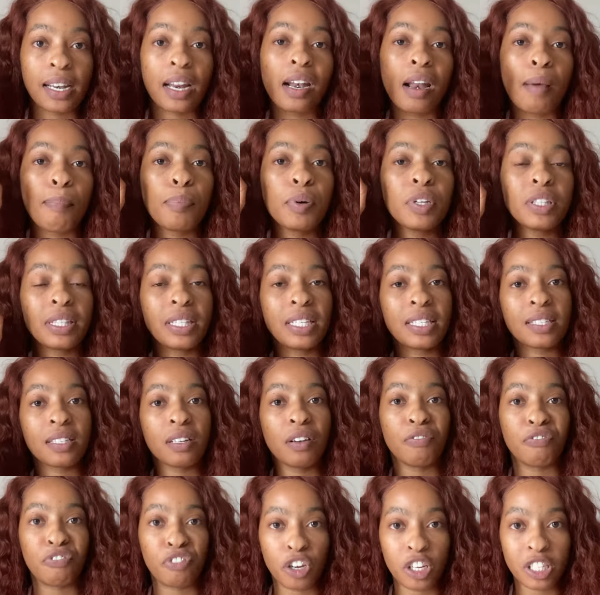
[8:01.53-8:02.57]
and I put this
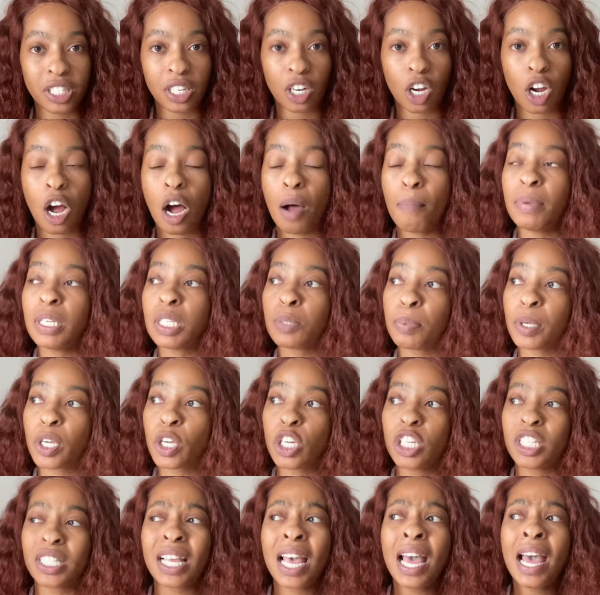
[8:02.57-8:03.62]
in inverted commas,
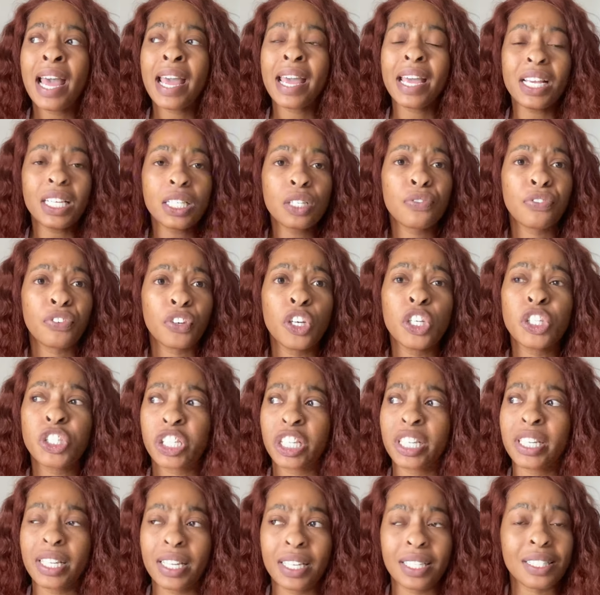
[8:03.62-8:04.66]
because his
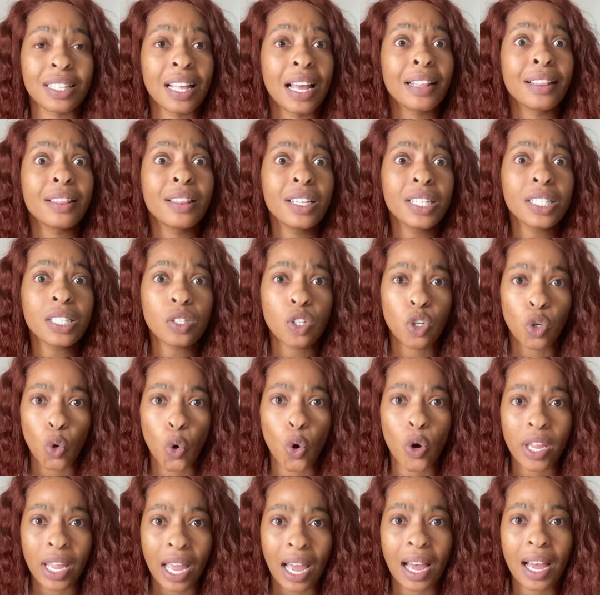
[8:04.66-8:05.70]
version is that this
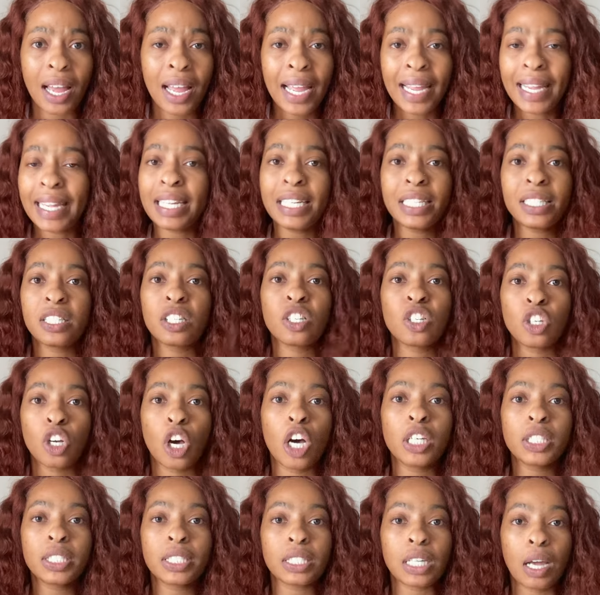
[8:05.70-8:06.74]
lawyer, he did
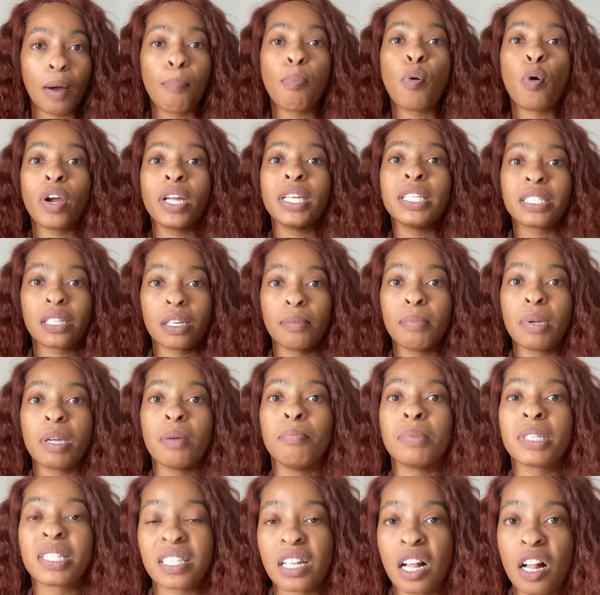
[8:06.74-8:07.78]
not appoint him
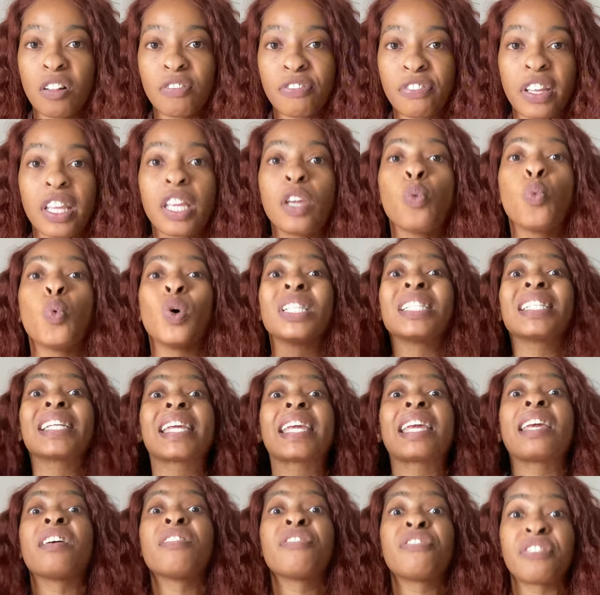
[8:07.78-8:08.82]
himself. He was
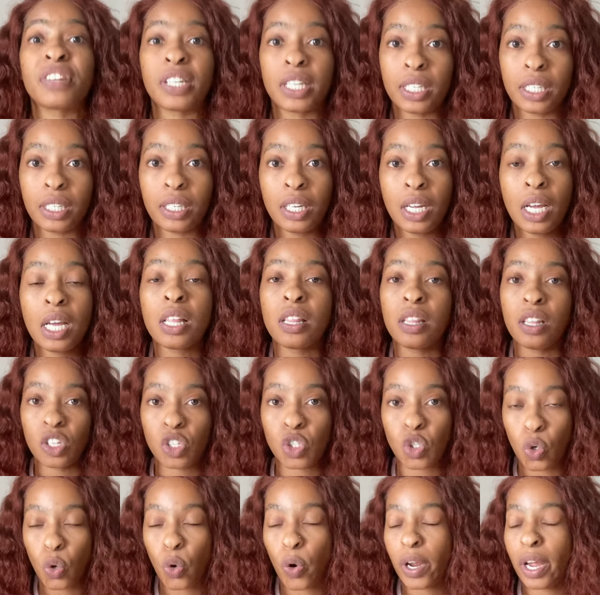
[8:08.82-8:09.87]
given
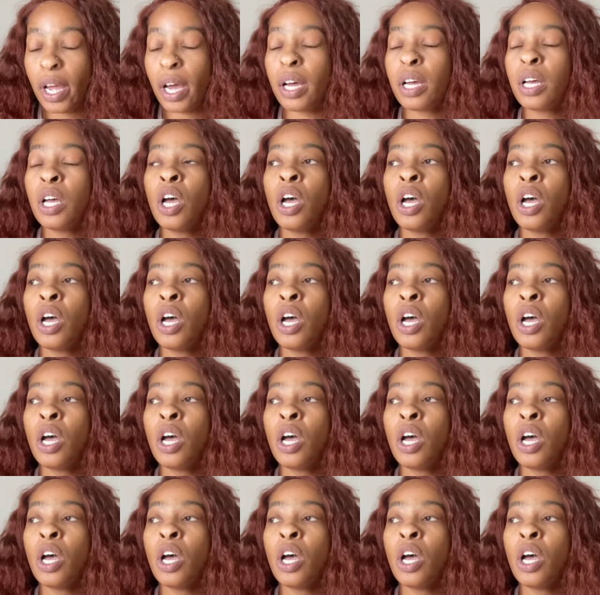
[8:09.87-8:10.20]
this lawyer.